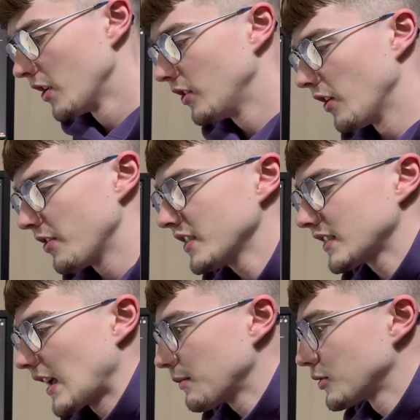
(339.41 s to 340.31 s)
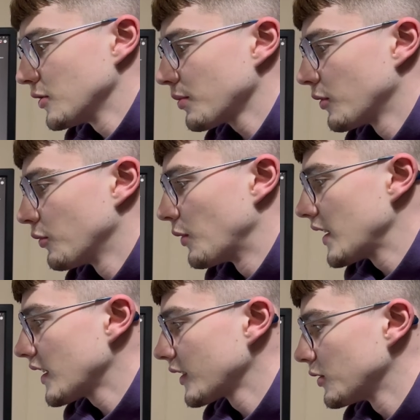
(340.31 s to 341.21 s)
Now this laptop, when
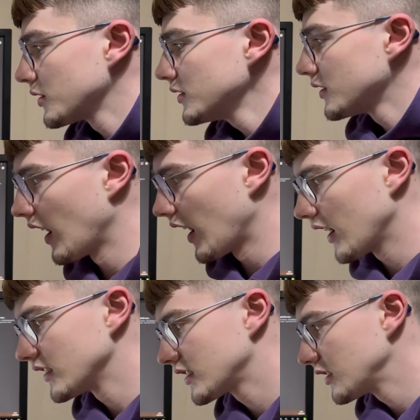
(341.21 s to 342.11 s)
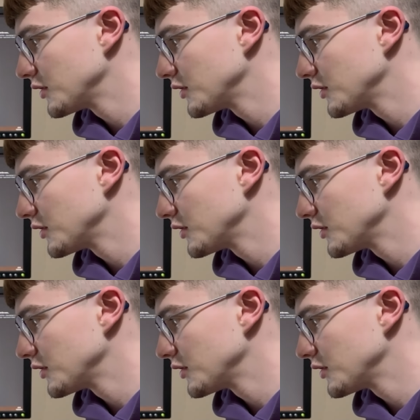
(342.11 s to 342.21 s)
I got it, and still